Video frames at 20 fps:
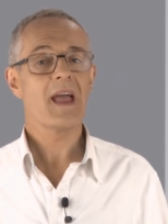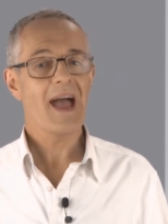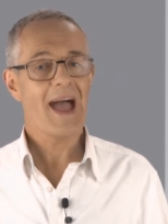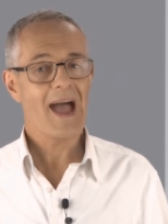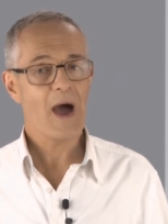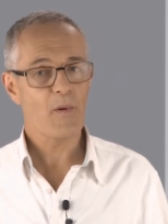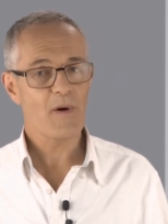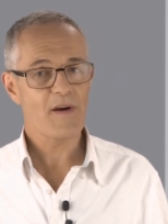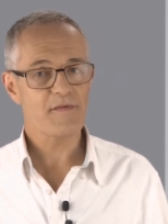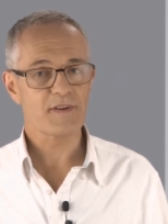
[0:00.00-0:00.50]

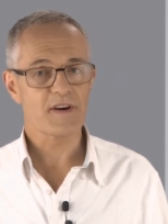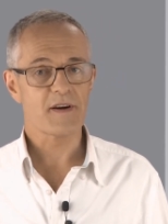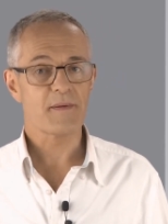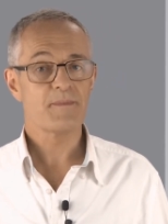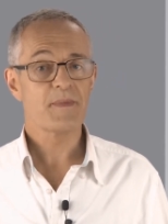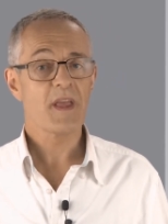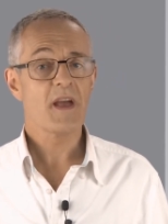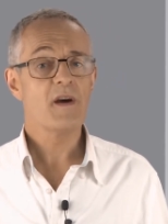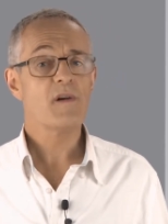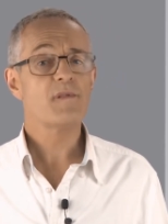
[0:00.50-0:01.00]
However,
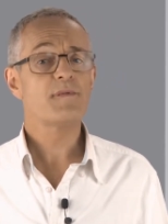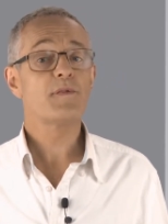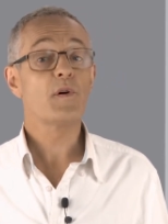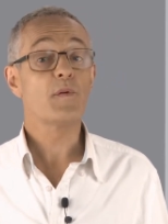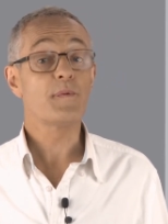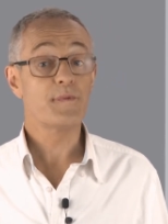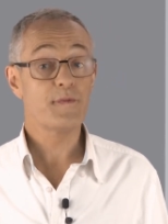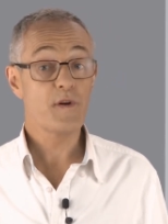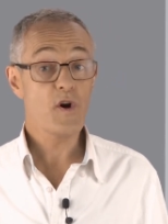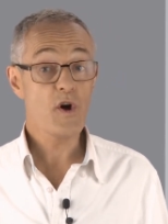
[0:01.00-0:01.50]
for
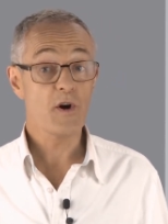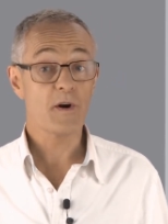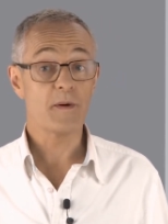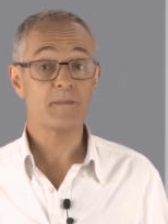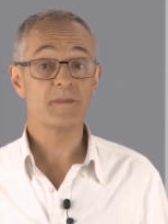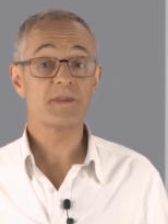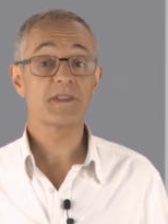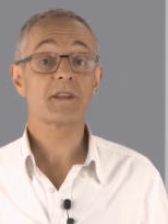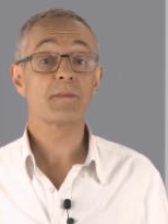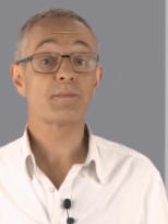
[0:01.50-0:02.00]

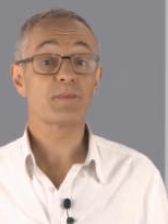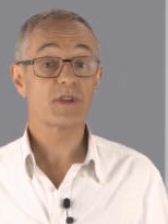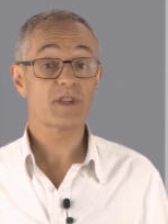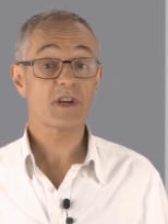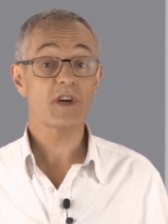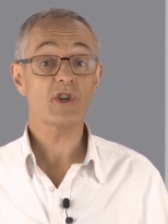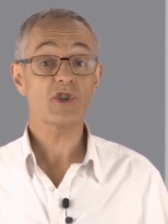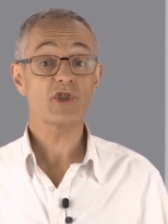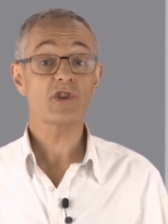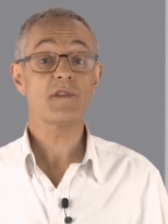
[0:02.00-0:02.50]
firms, the
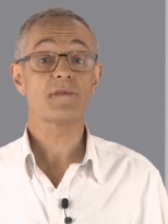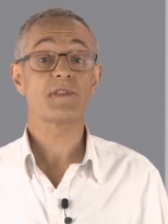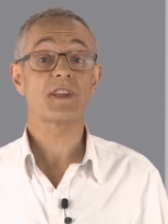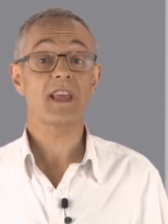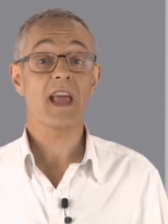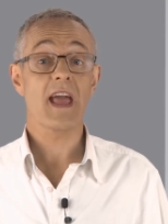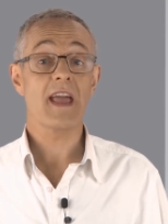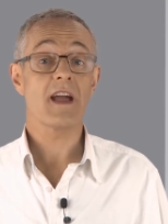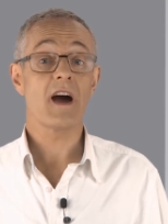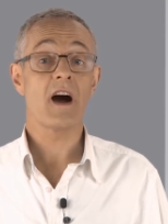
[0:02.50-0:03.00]
production of the
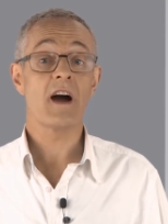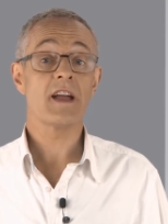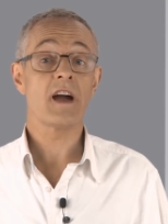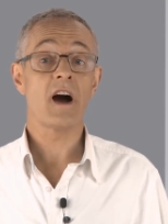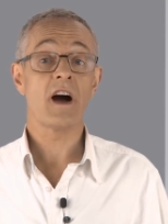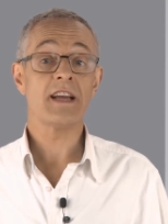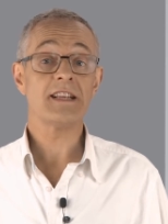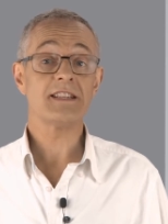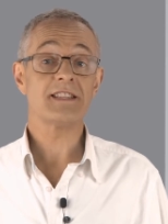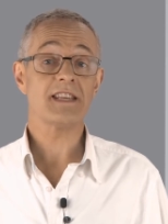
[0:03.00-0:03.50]

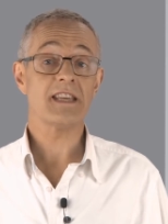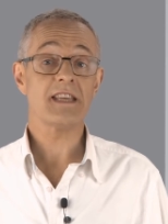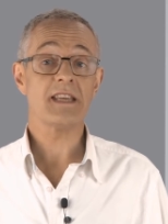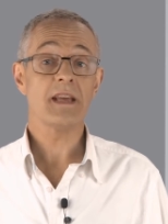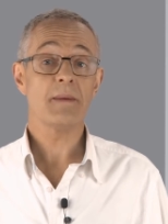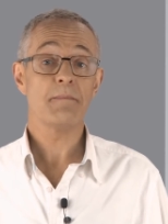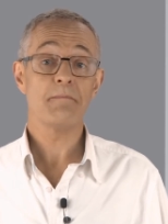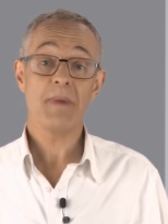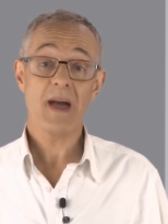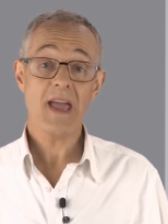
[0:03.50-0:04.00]

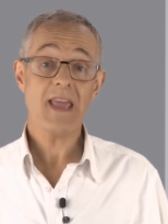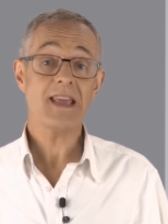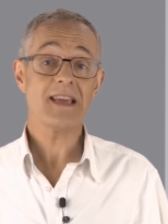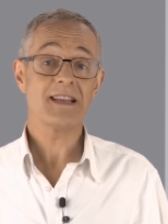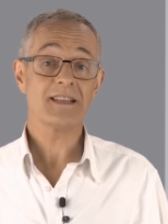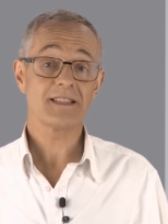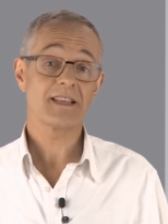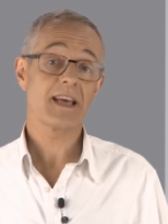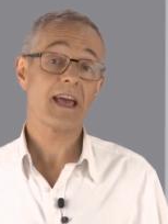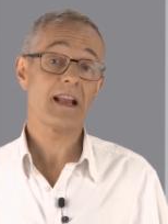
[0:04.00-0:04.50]
KIID may
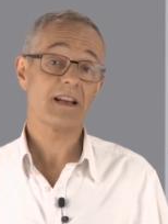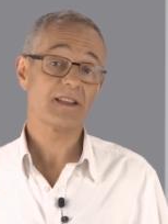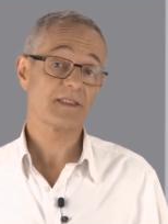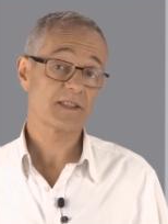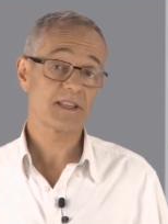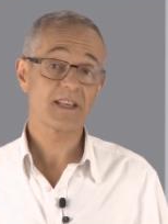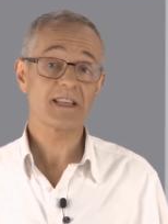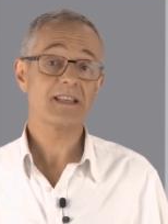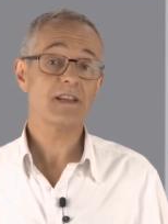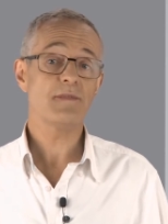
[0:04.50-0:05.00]
entail a
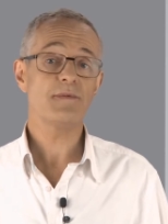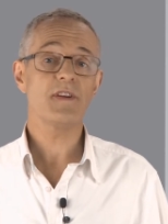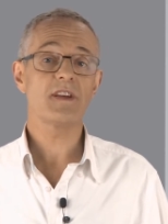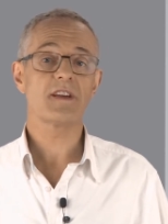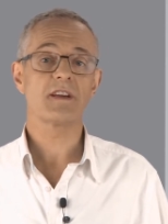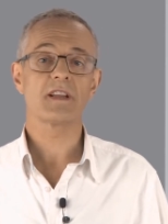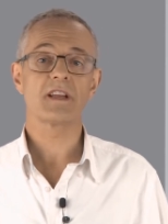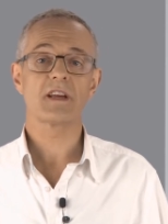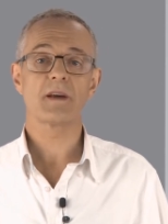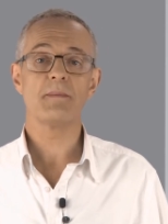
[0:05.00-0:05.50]

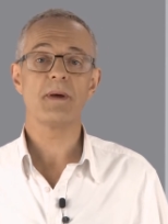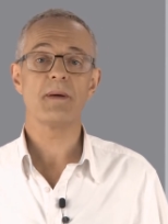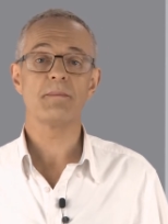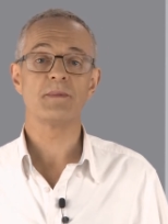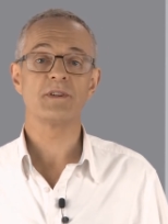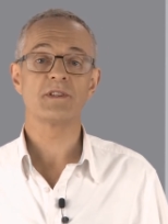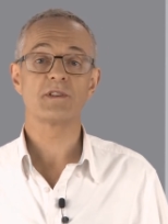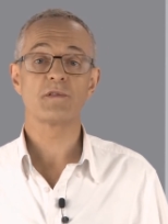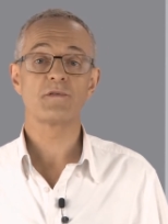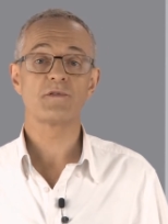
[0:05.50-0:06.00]
significant
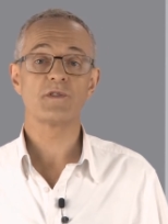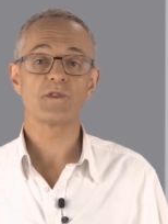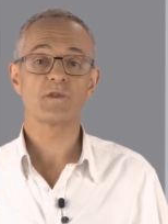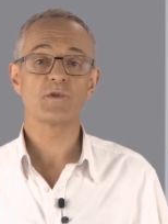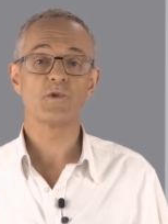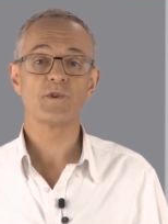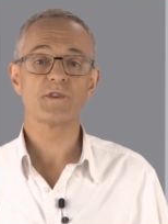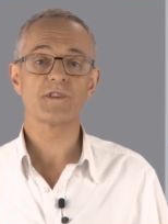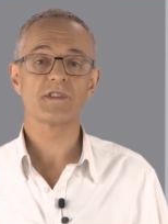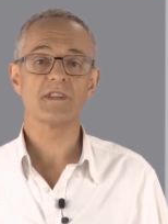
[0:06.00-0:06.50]
commitment of
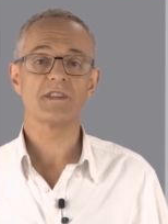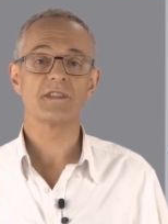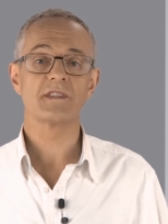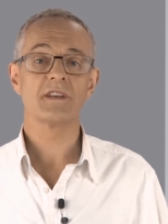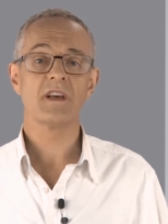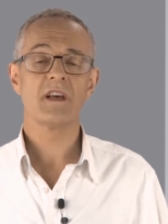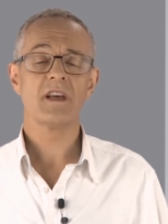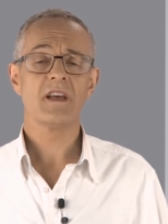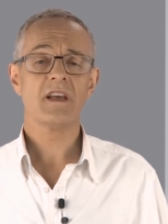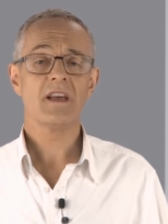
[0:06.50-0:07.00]
resources.
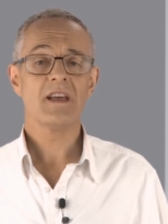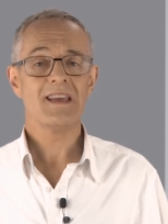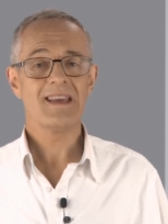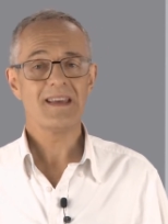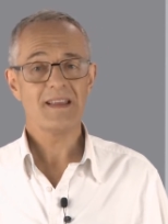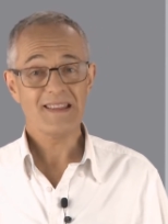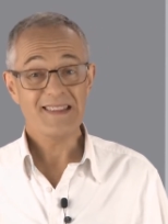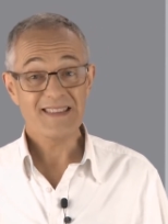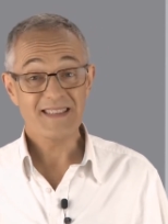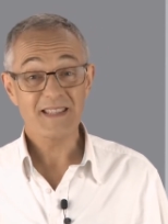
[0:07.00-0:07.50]

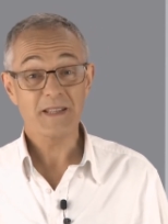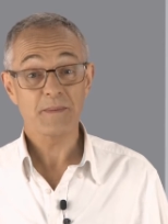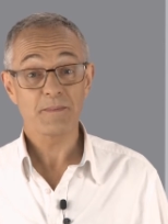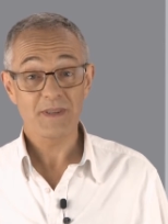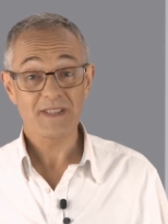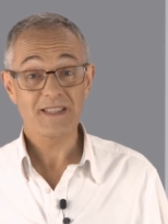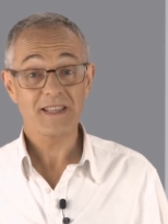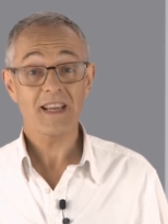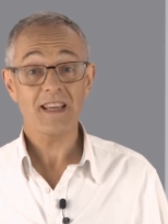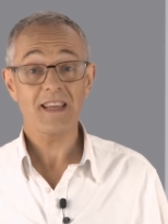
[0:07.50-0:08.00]
This is
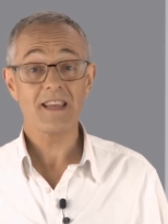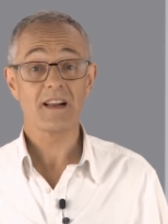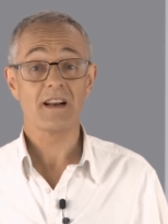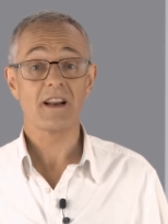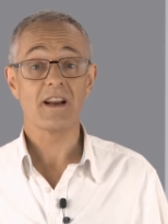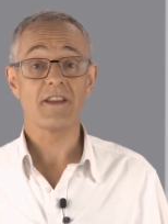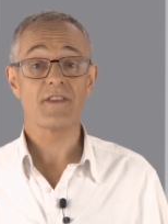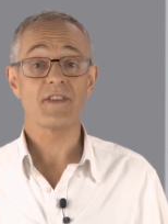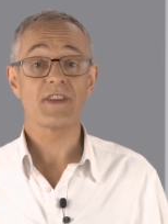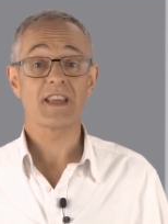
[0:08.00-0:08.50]

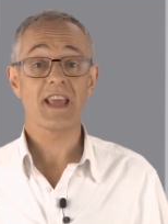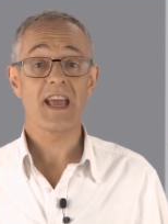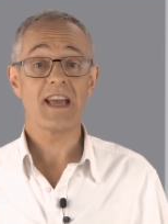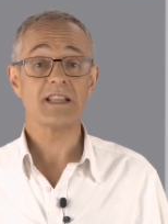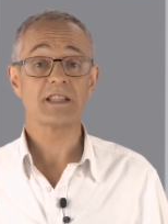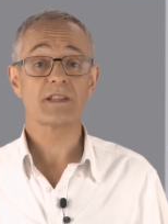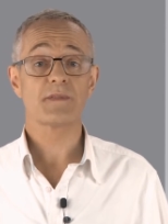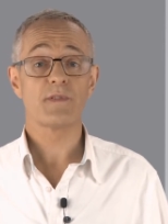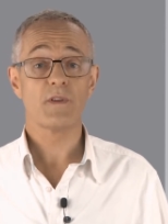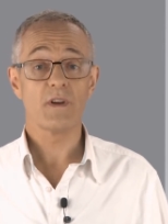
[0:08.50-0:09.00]
particularly the
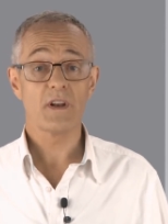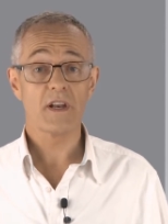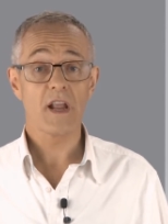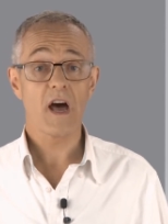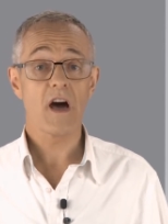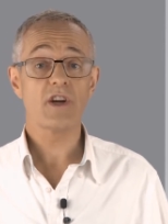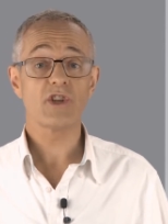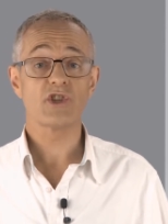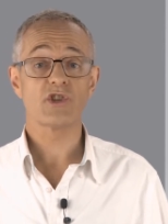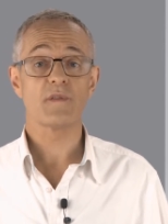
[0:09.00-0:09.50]
case for
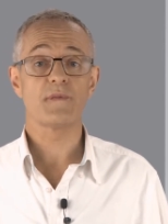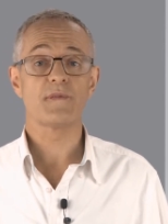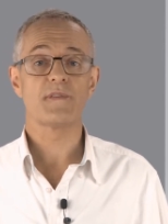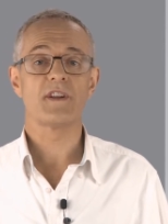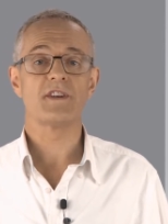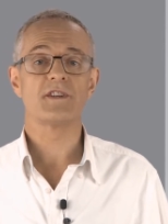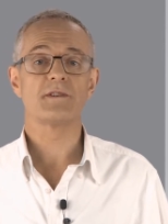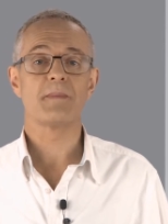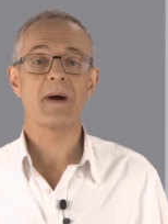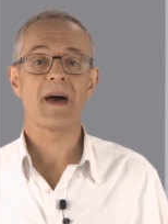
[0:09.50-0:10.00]
larger
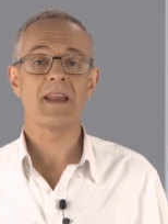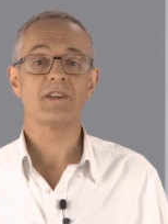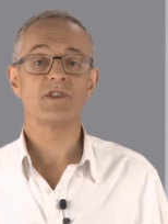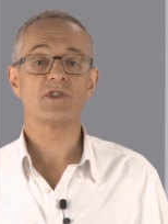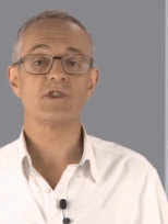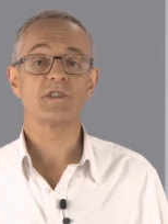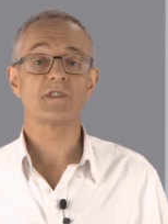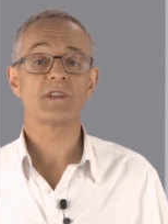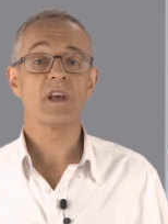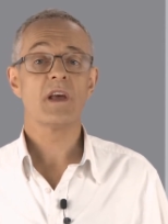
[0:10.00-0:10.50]
fund
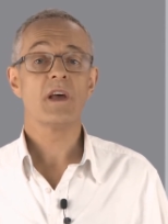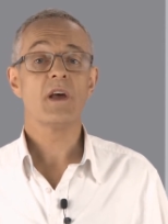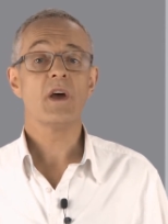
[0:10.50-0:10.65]
managers,